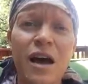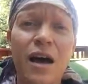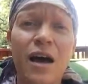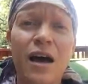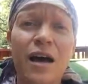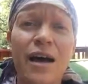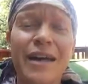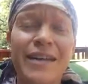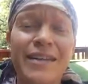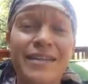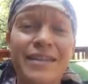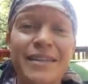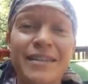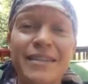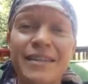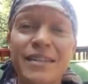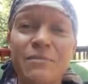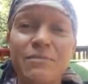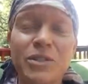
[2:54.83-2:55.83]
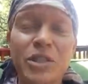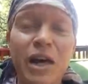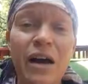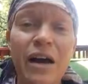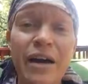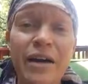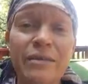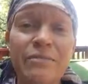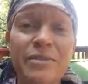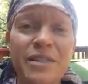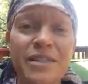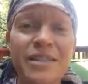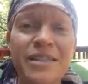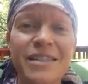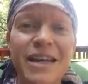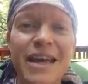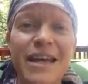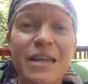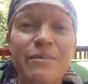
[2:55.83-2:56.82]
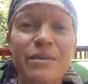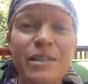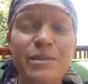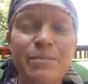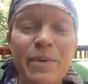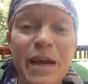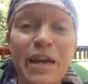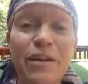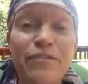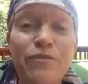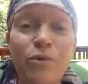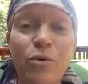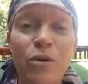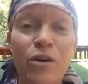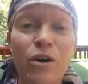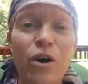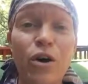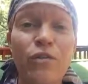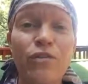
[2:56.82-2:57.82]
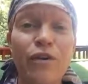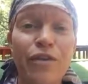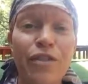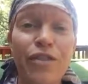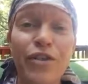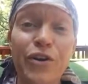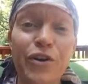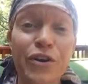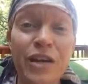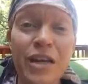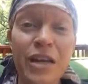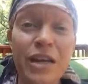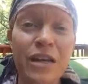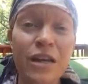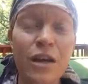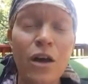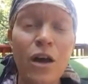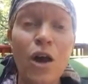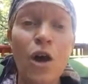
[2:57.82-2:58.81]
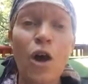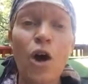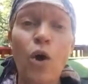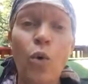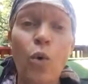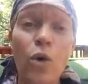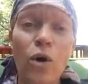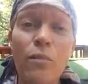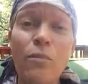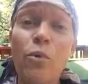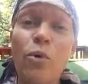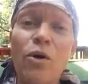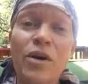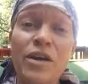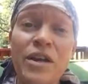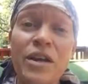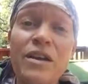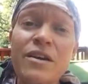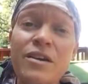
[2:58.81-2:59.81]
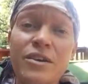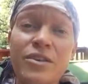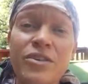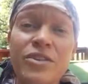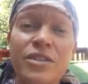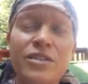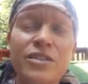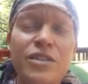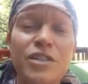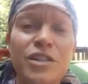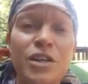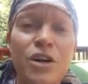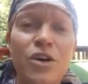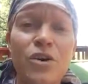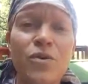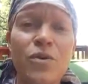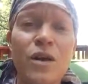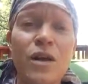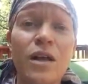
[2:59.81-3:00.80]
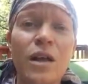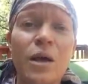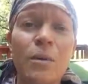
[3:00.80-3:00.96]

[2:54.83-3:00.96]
and sometimes a stadium is paid for over 30 or more years. And so